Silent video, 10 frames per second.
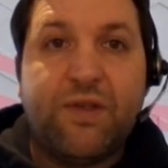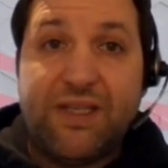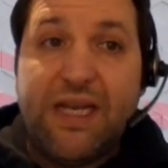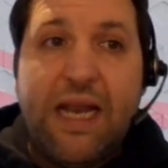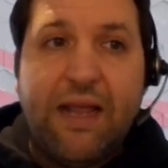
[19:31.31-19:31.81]

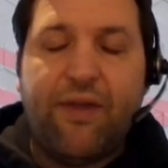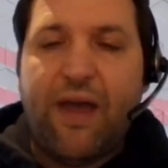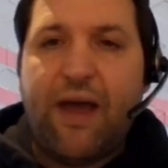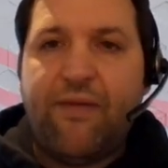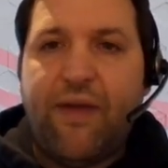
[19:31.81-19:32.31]
deliver
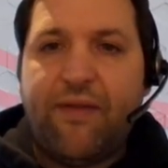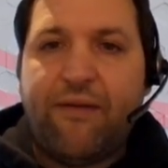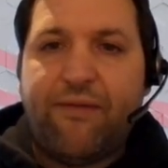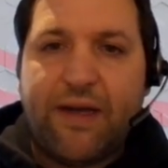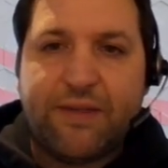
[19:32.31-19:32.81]
that
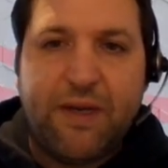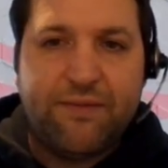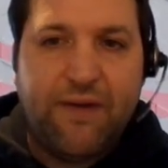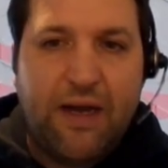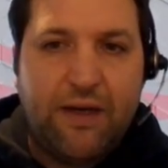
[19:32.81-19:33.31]

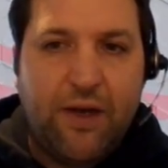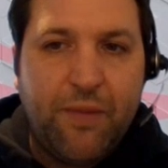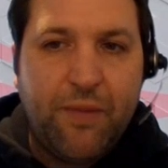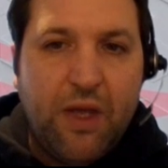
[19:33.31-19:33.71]
fast-paced value.